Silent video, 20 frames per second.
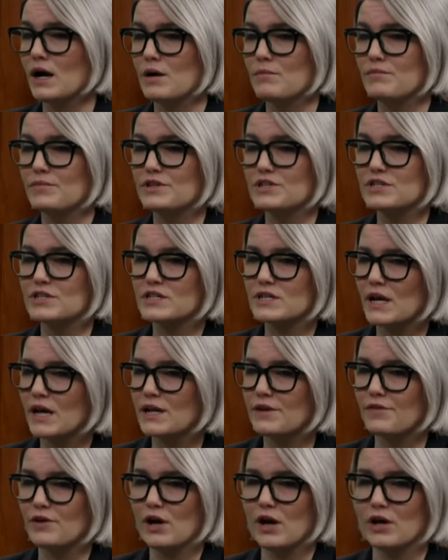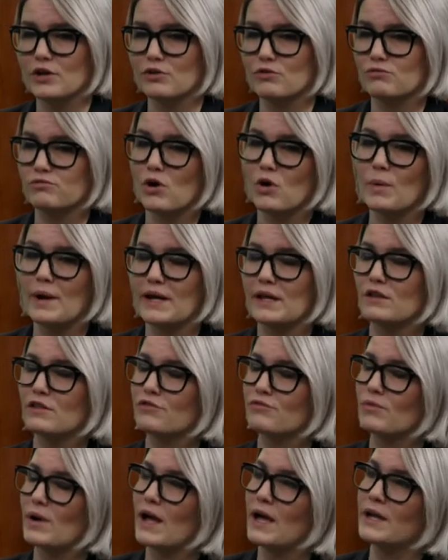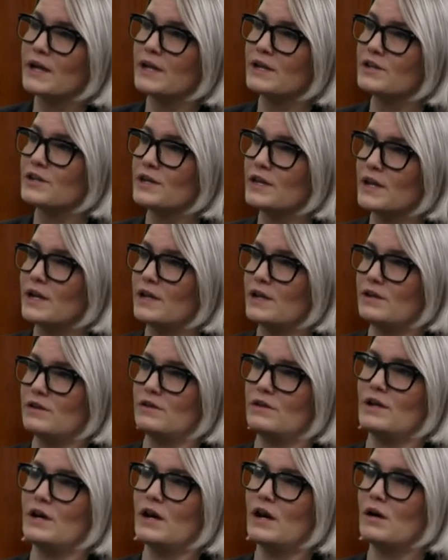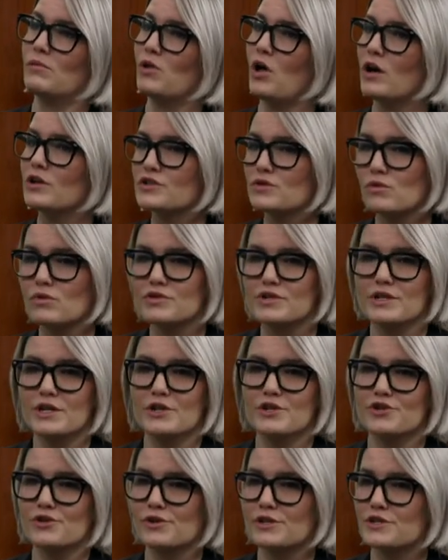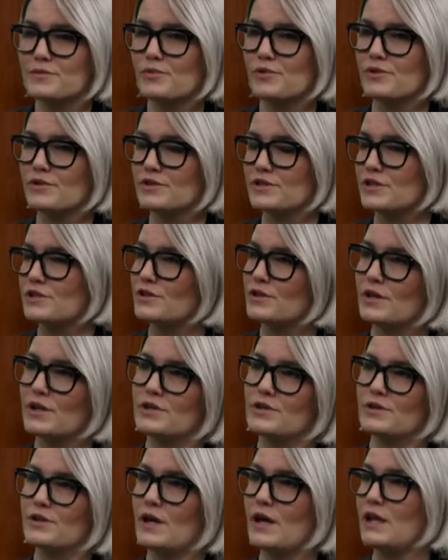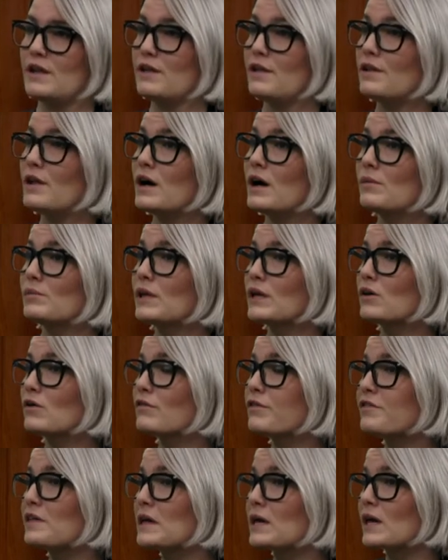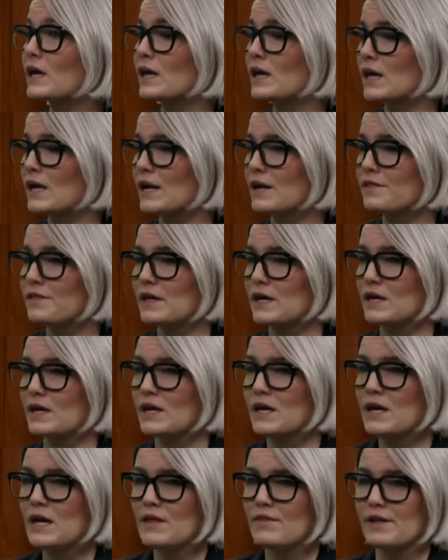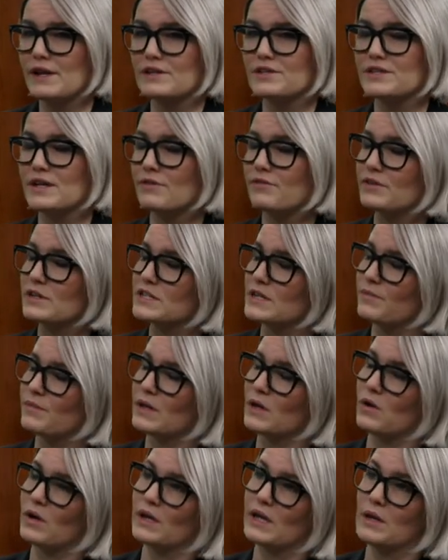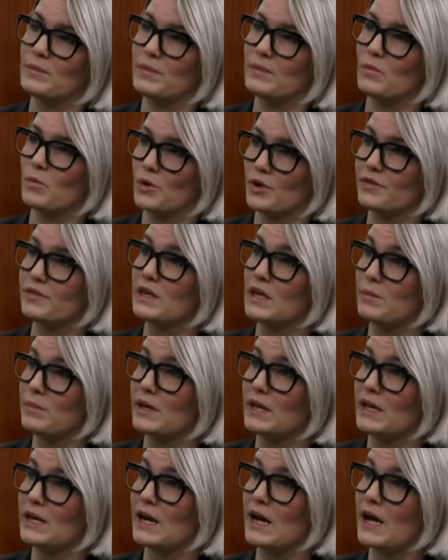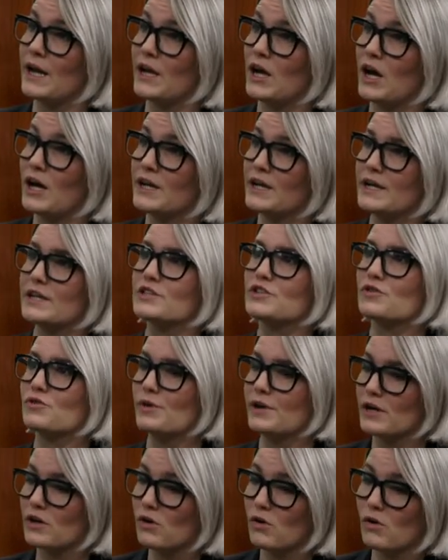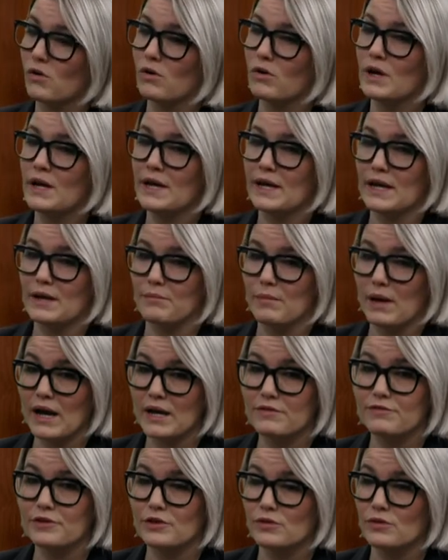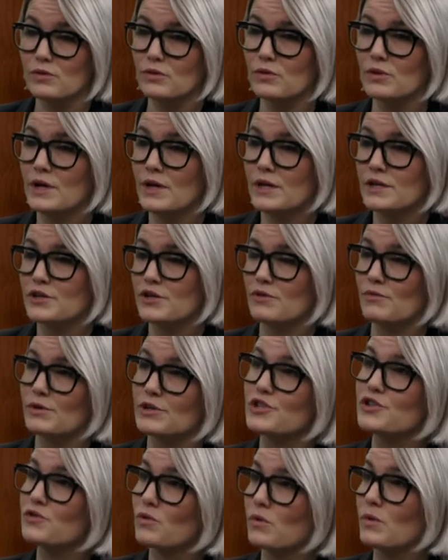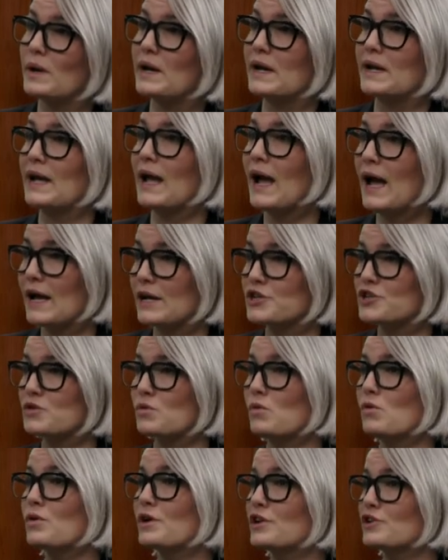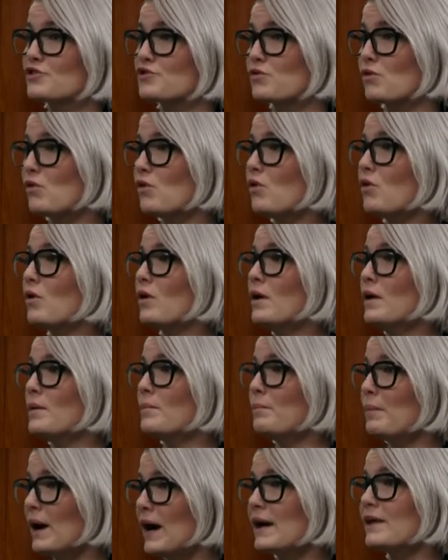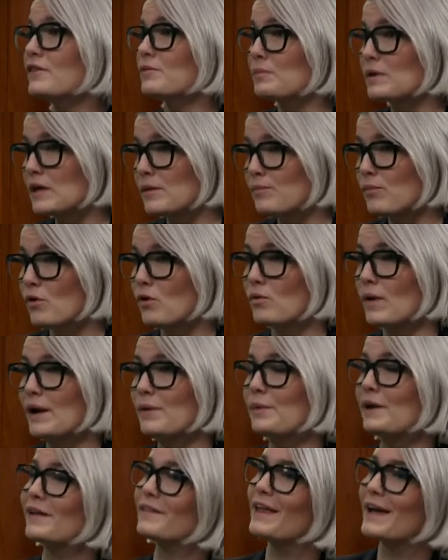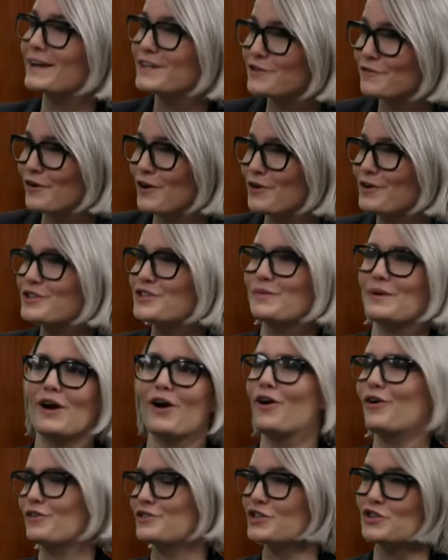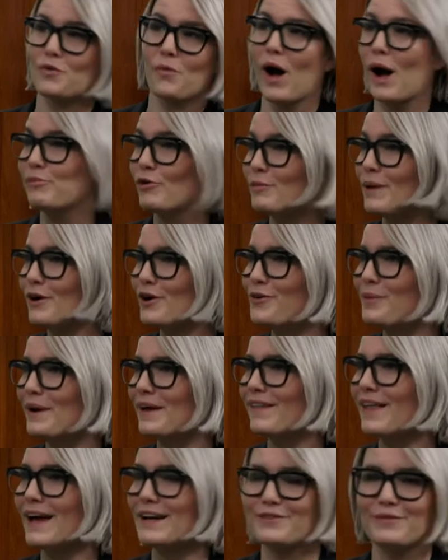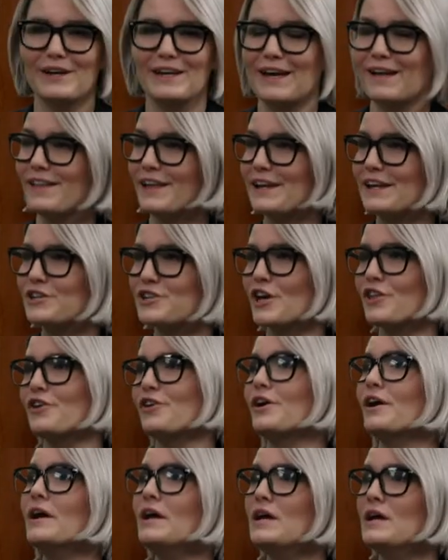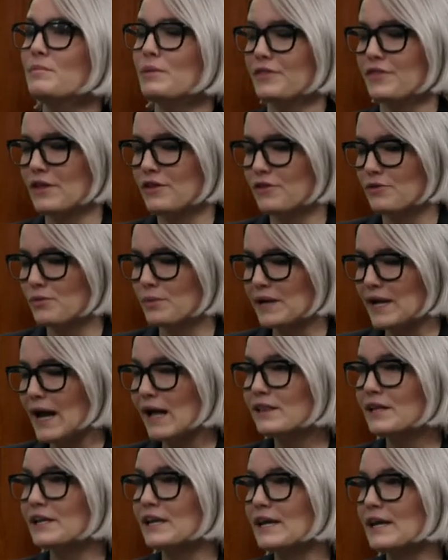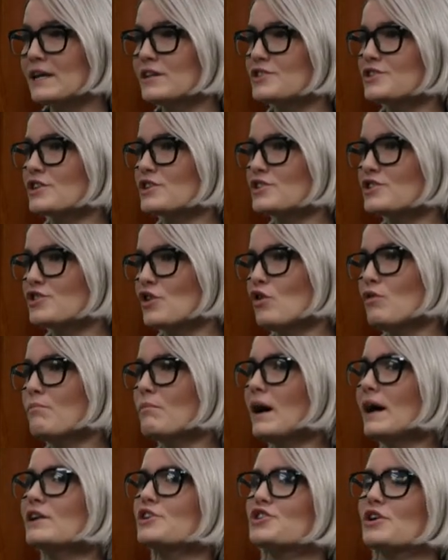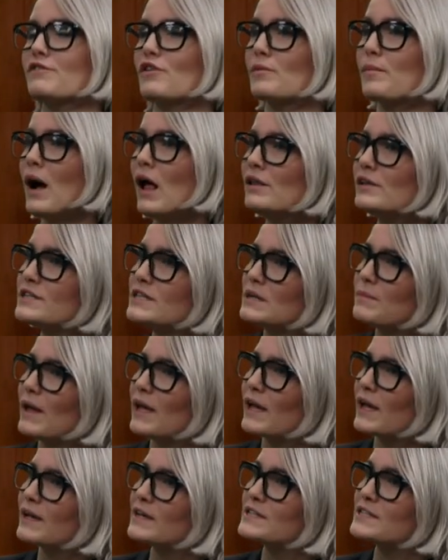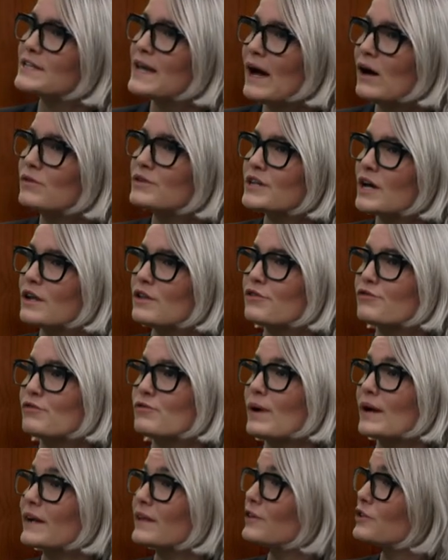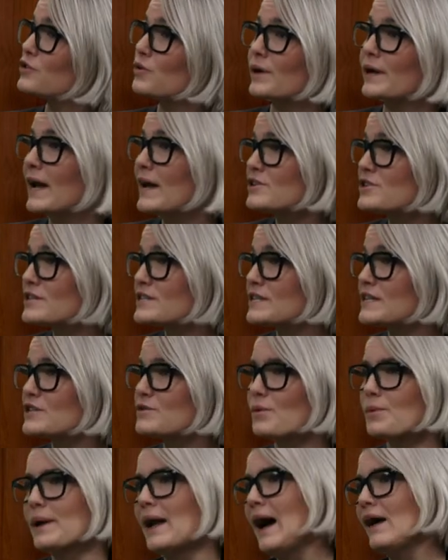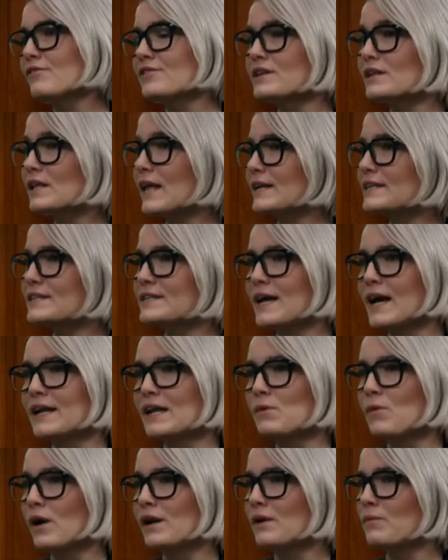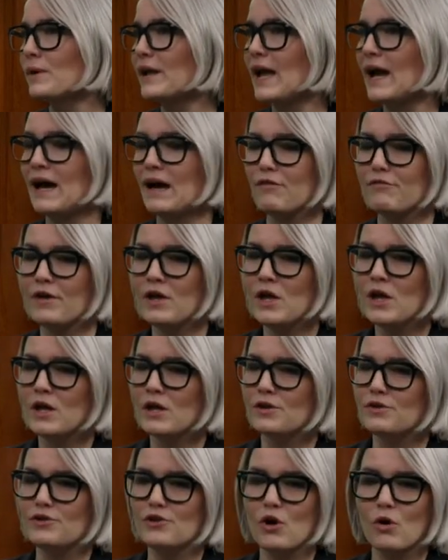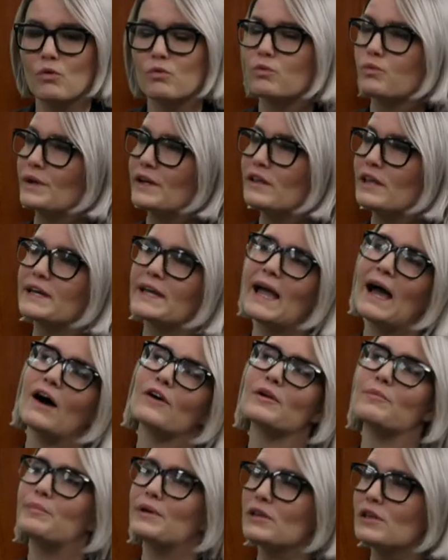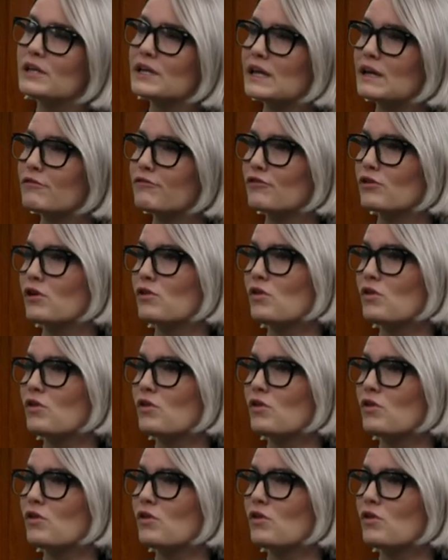This is kind of a growing thread in law schools and in jurisprudence and legal thinking. And I think that it's definitely something worth keeping an eye on. It's critical, in my view, to restoring actual control by the people, right? We elect folks. We all squabble about who we elect. We yell at each other. But then the reality is that so much of our policymaking is now done through regulatory agencies where we haven't elected anyone and we have no real accountability for a